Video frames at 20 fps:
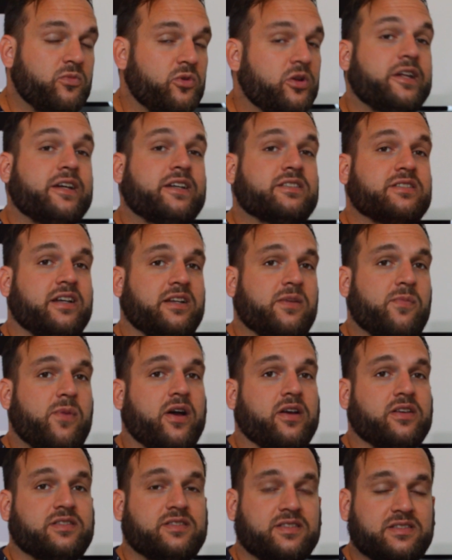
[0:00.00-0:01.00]
really excited
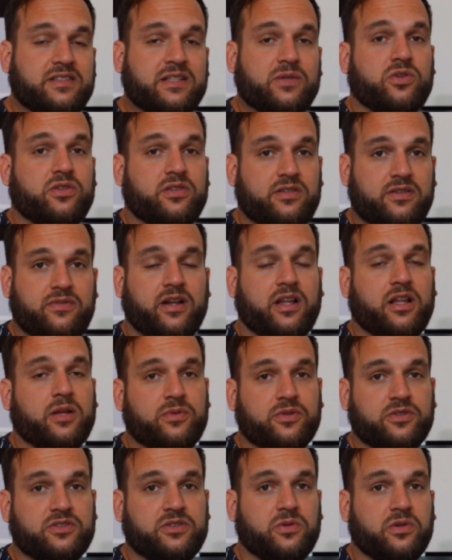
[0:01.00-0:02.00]
about is to see what the
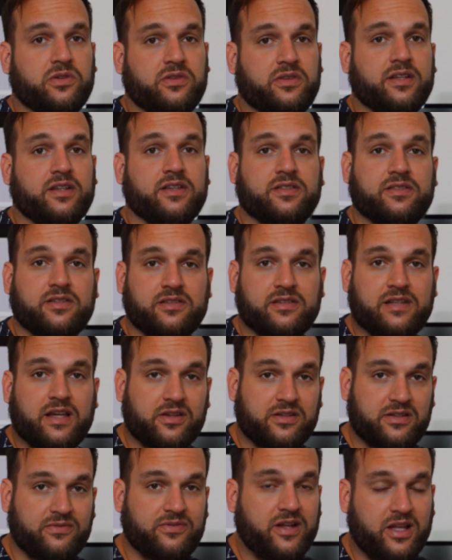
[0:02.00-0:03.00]
developers do with this. Now,
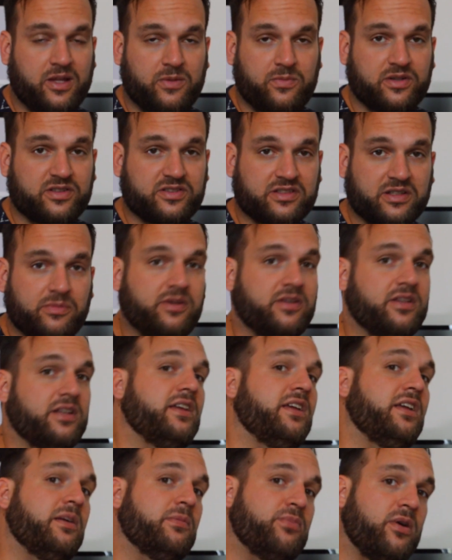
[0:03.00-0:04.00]
the developers are going to be the
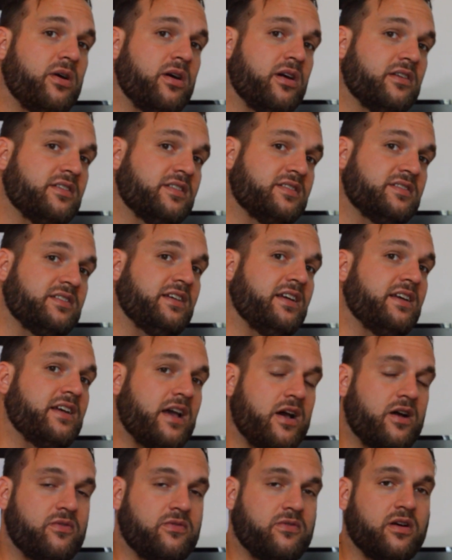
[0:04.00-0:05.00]
key part to see
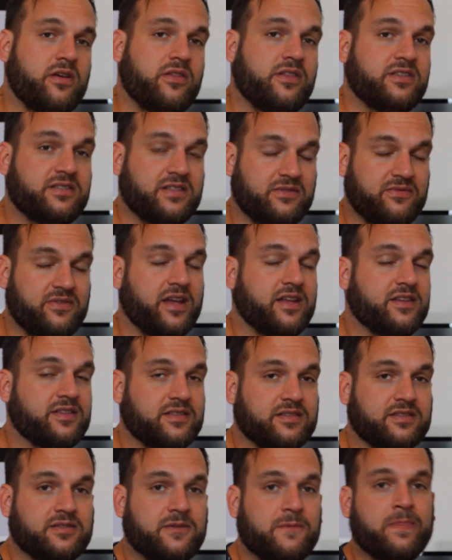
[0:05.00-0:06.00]
how far this
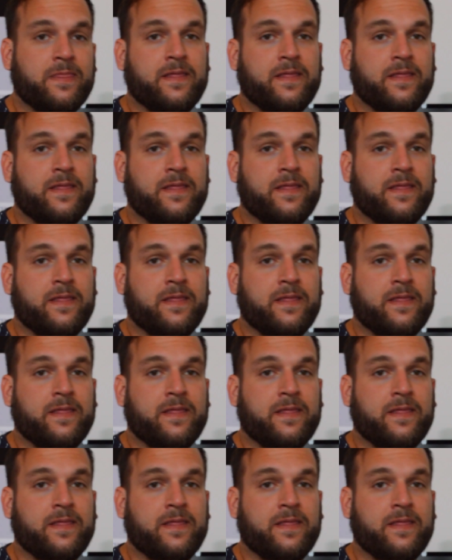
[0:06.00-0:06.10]
advances.